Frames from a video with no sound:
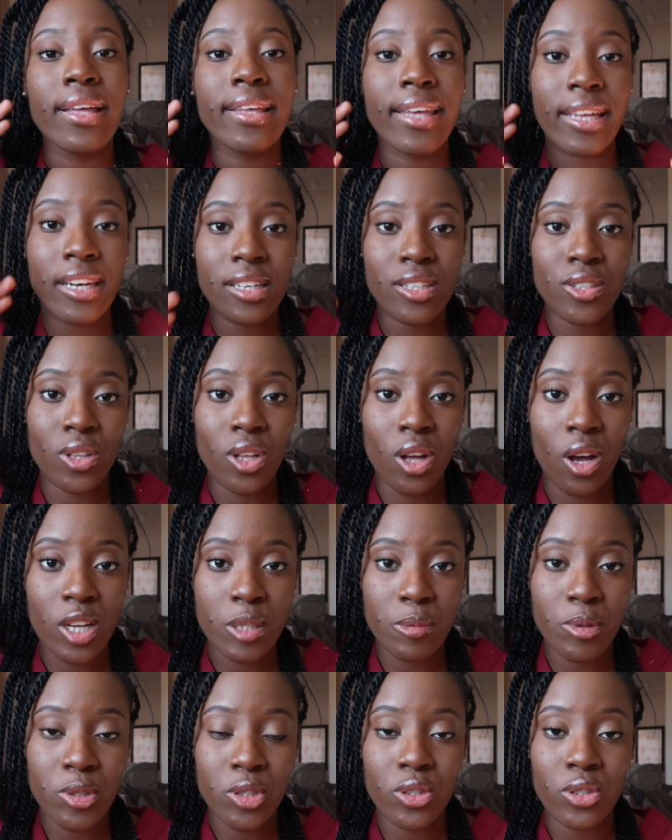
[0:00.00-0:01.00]
get into the
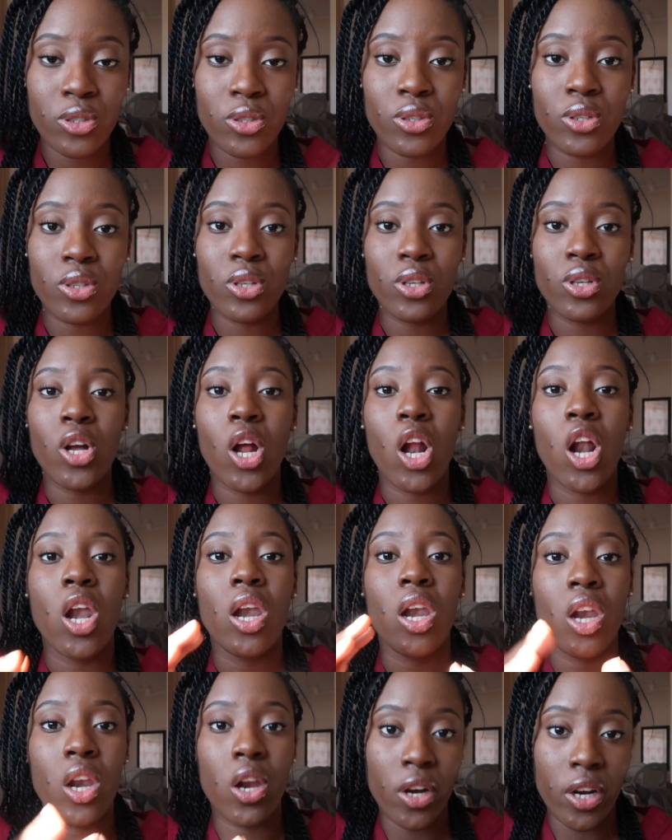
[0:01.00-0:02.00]
hospital,
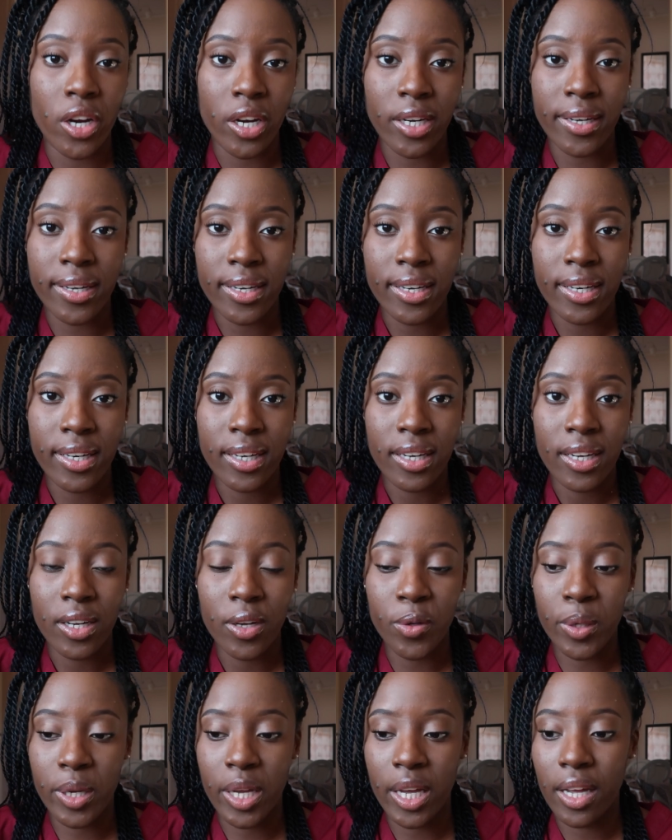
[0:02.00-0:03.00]
learn,
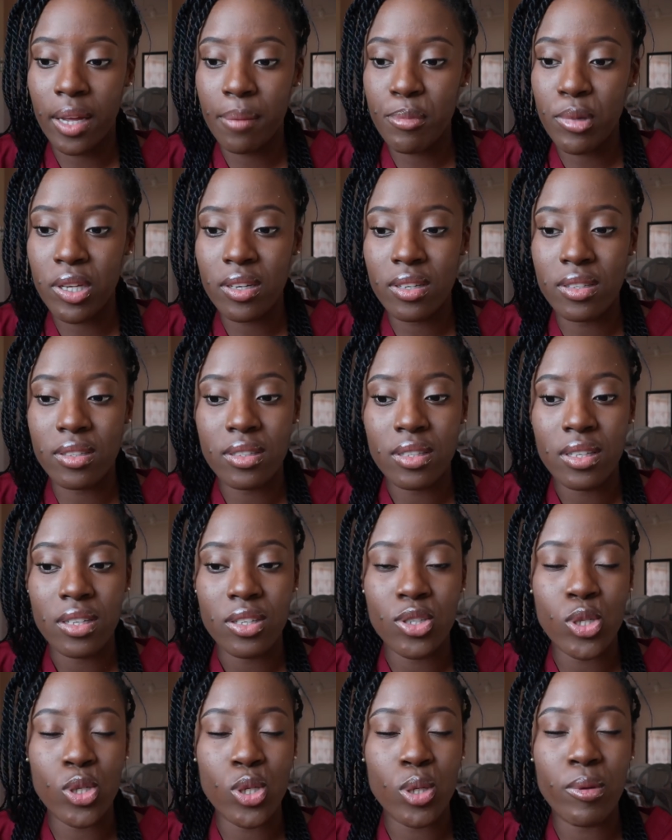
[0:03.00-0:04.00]
okay? Because
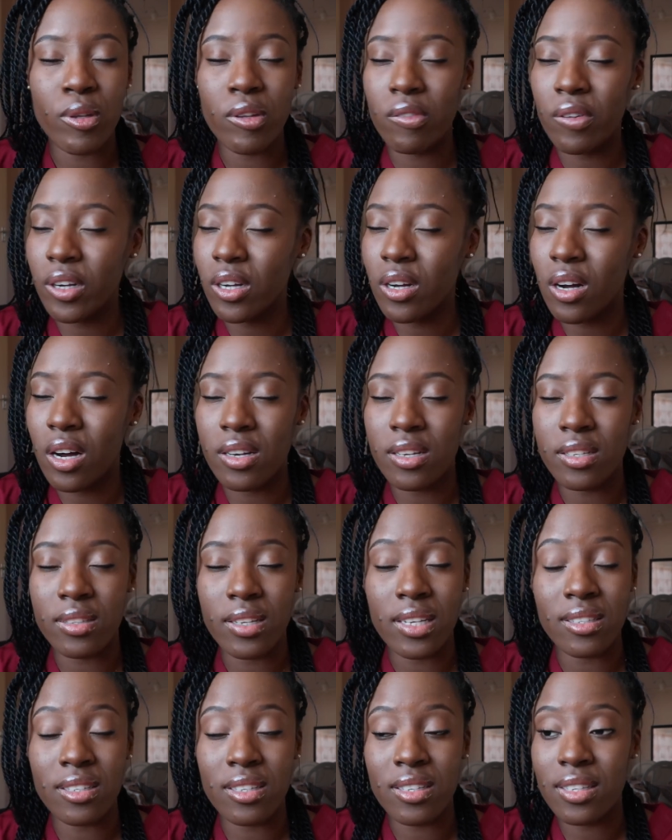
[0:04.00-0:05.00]
to be very honest,
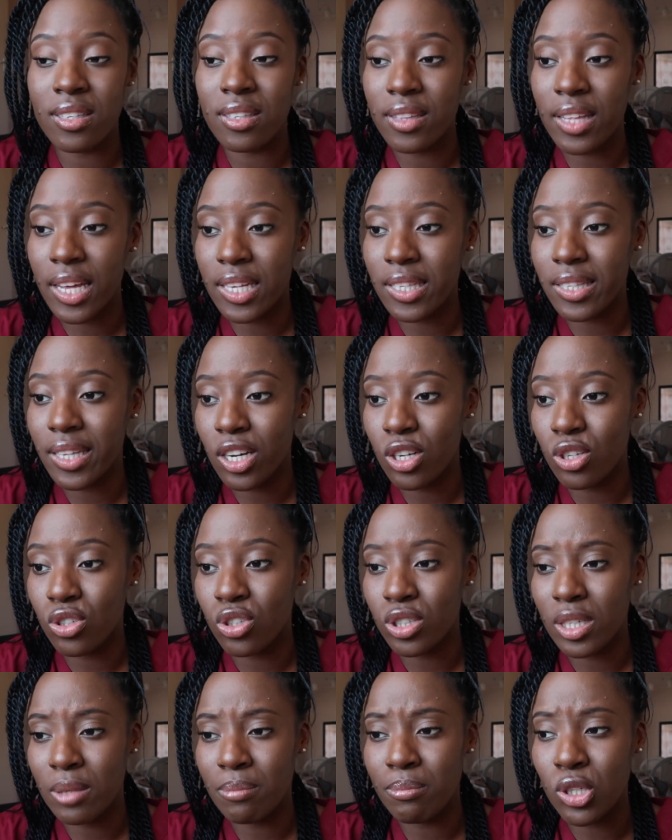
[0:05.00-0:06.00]
there's just things that you
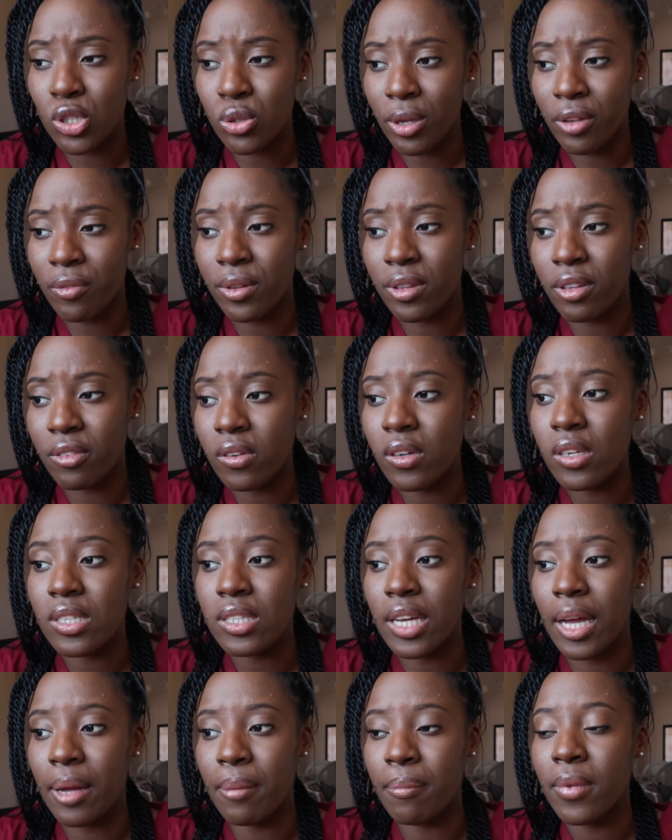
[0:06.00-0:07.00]
shouldn't be doing for the
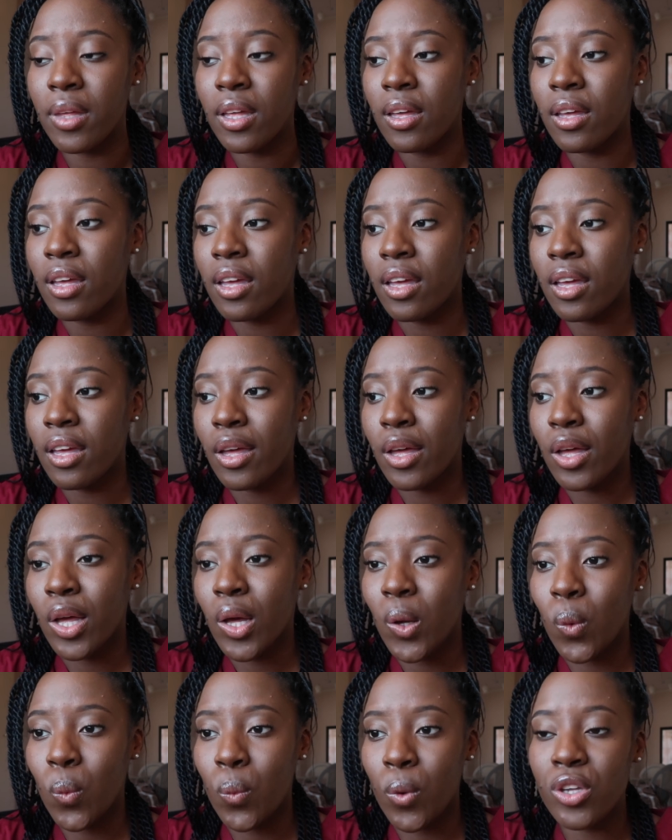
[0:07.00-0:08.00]
first time
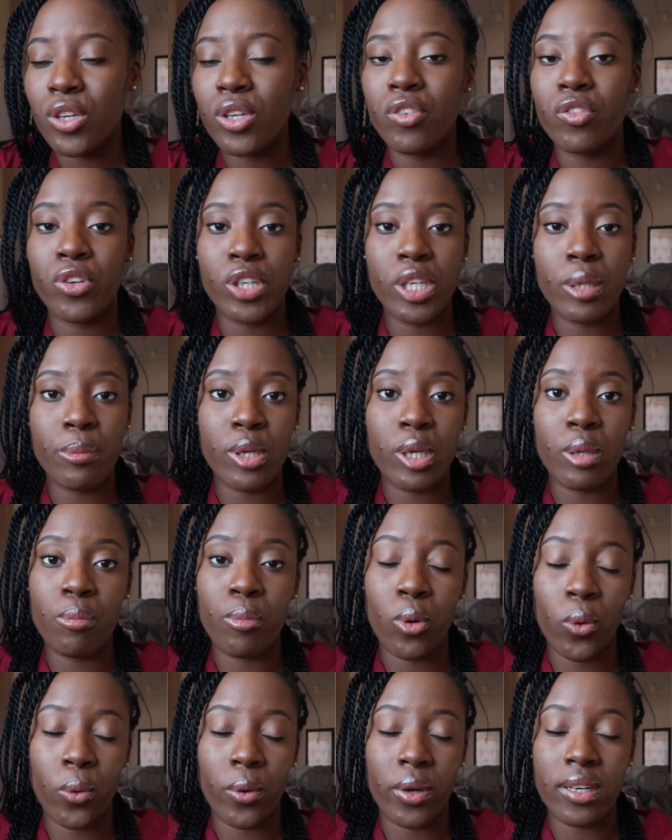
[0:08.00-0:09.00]
when you've already been
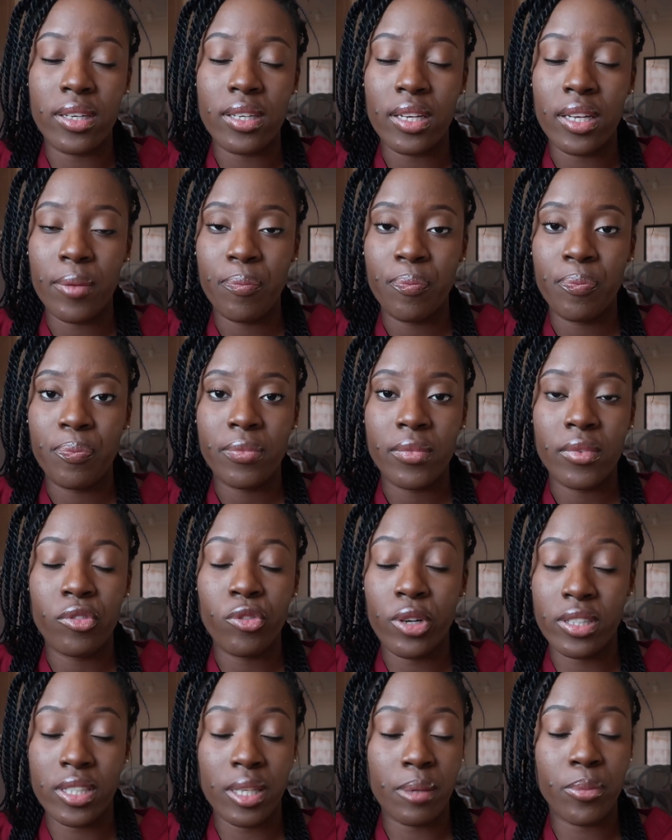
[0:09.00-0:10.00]
employed.
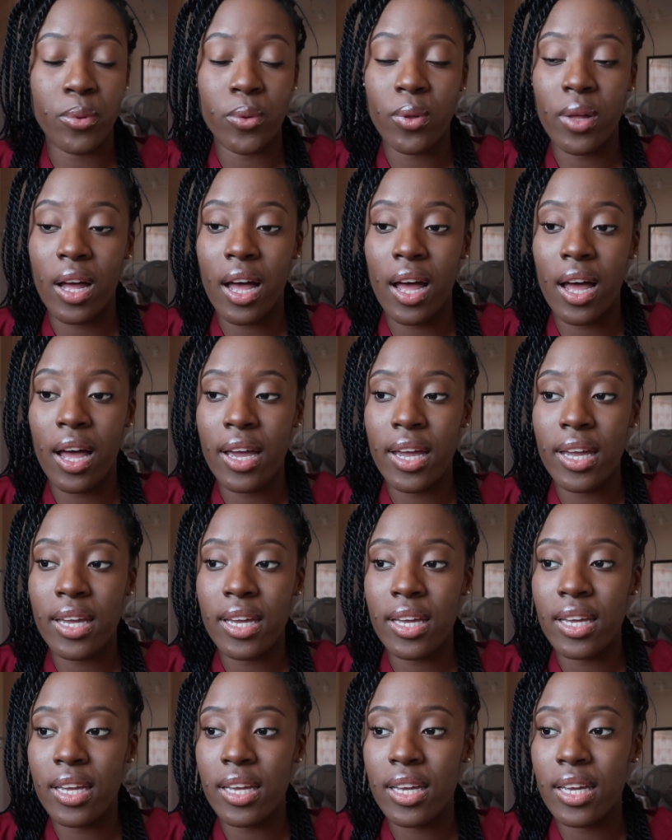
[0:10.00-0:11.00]
For example,
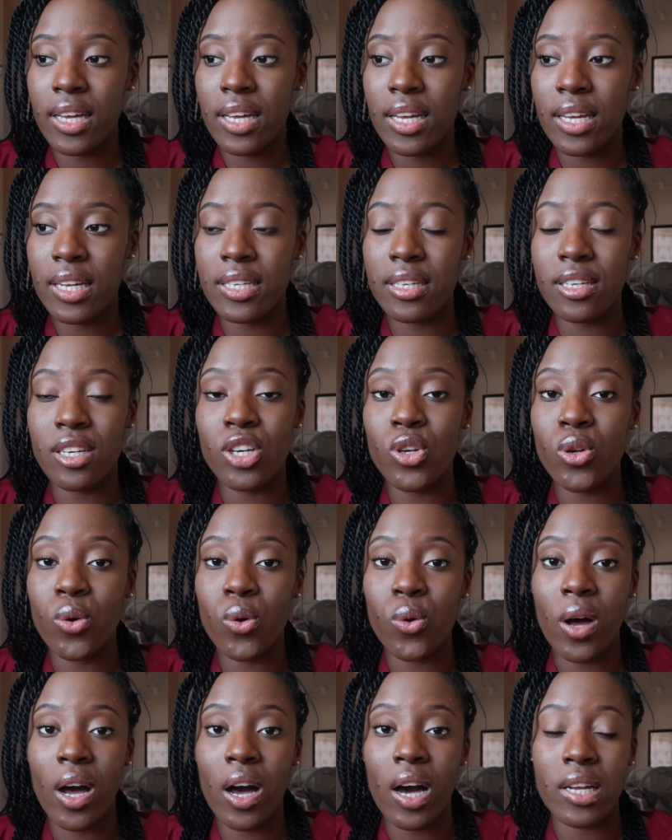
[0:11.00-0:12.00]
I didn't
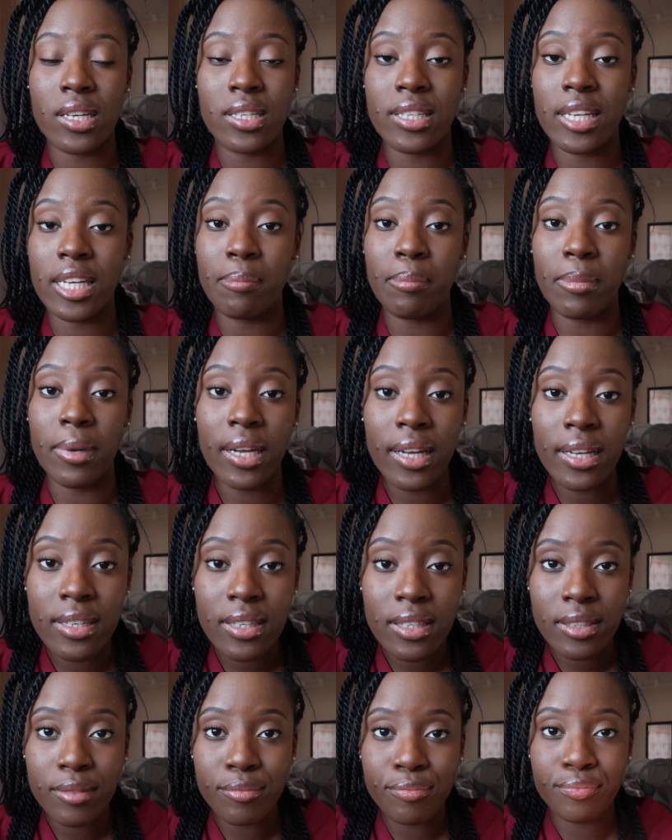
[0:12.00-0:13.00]
know how to take blood